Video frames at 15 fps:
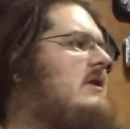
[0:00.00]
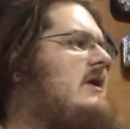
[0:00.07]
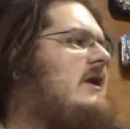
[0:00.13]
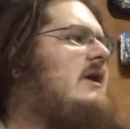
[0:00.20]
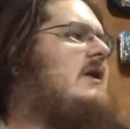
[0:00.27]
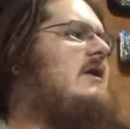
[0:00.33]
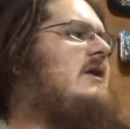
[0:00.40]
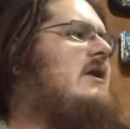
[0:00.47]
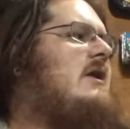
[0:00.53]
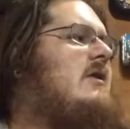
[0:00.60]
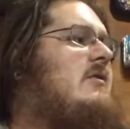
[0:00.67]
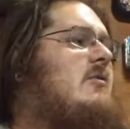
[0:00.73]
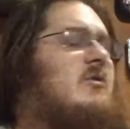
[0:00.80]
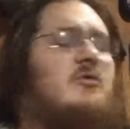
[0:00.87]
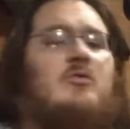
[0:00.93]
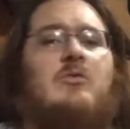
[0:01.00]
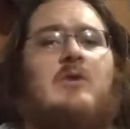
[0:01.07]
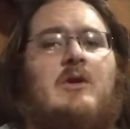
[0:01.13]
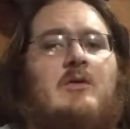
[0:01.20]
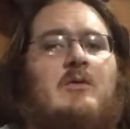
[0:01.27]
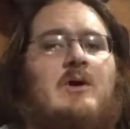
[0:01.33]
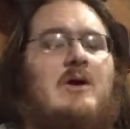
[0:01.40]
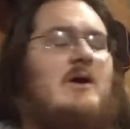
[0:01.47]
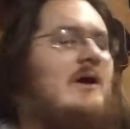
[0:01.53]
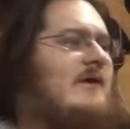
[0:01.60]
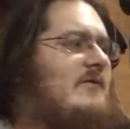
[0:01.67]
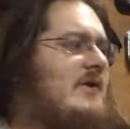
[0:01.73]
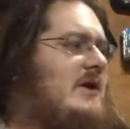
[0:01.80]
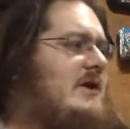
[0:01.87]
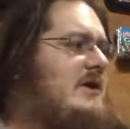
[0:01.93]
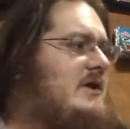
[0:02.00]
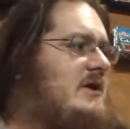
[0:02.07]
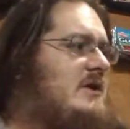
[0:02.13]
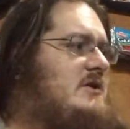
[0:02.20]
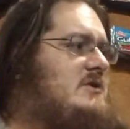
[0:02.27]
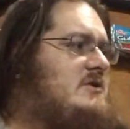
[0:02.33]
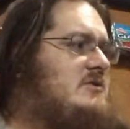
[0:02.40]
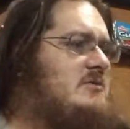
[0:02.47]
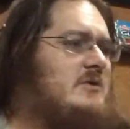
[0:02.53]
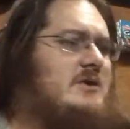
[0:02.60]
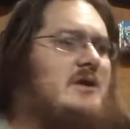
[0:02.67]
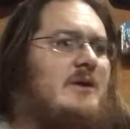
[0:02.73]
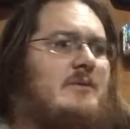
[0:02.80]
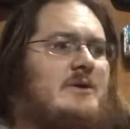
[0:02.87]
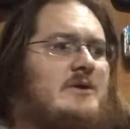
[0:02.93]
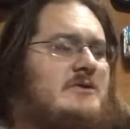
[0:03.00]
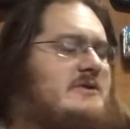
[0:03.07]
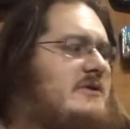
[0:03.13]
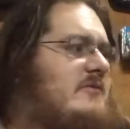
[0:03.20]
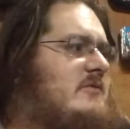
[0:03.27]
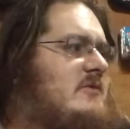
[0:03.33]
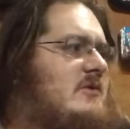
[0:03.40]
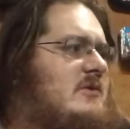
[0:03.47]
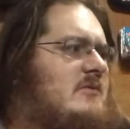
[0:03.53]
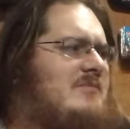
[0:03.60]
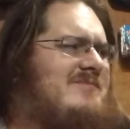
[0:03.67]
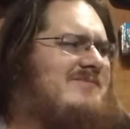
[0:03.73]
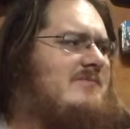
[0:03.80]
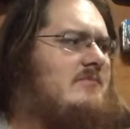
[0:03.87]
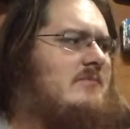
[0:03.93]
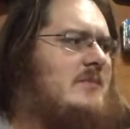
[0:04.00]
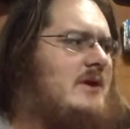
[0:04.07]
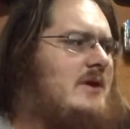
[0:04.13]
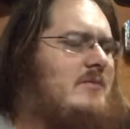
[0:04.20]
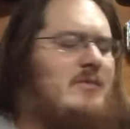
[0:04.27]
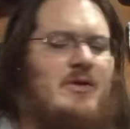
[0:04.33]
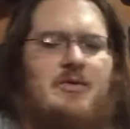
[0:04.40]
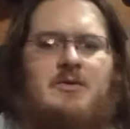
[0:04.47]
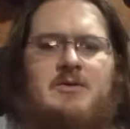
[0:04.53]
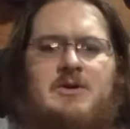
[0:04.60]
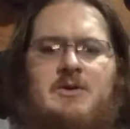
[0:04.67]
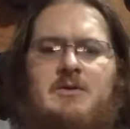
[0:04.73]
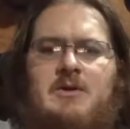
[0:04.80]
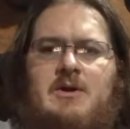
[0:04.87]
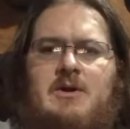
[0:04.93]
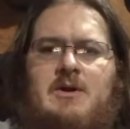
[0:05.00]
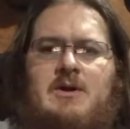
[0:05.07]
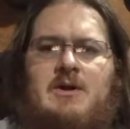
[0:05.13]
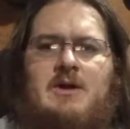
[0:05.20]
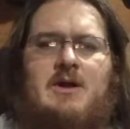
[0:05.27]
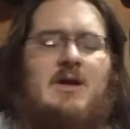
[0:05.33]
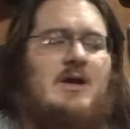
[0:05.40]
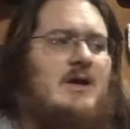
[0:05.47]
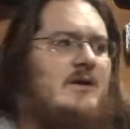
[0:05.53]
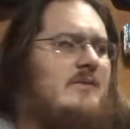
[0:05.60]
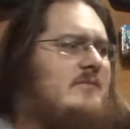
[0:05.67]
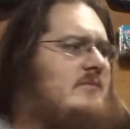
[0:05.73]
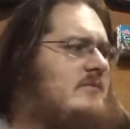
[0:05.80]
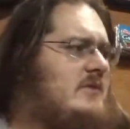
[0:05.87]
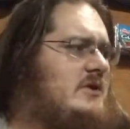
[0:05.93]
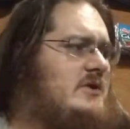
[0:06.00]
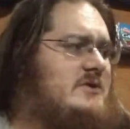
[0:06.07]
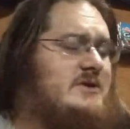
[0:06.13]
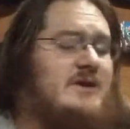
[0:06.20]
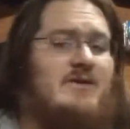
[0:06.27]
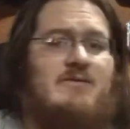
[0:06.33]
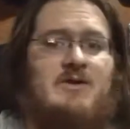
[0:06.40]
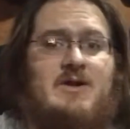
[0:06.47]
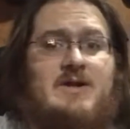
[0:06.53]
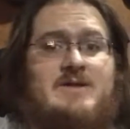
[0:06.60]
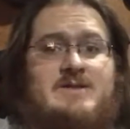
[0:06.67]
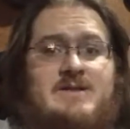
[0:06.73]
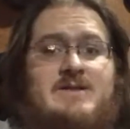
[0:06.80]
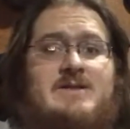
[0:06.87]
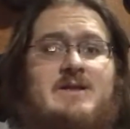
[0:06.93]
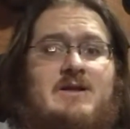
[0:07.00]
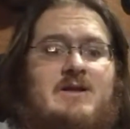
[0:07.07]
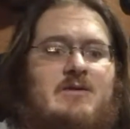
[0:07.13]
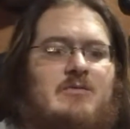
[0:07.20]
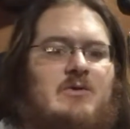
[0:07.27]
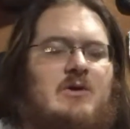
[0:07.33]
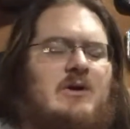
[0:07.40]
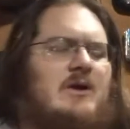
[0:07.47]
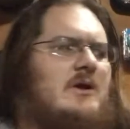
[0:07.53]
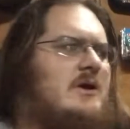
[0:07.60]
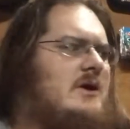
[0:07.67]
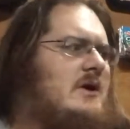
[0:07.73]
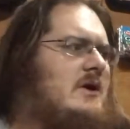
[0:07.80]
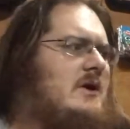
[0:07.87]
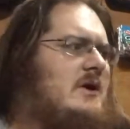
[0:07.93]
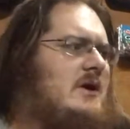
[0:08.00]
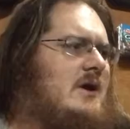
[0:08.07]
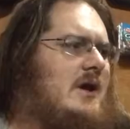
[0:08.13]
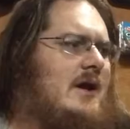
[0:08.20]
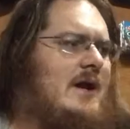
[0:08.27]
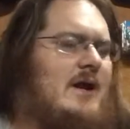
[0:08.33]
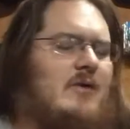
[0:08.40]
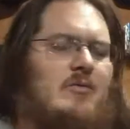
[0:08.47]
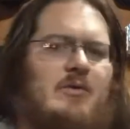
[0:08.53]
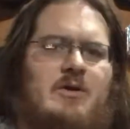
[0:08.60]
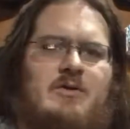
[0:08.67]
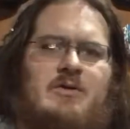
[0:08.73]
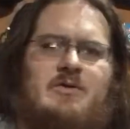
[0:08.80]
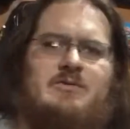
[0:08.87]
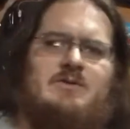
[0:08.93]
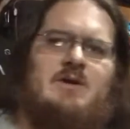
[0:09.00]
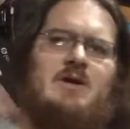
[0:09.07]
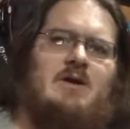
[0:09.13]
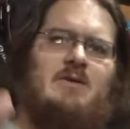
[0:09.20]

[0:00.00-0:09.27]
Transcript: and it works really well. I haven't had any issues with it. I've been using it for a month or two, and using it very consistently at work. I had one of those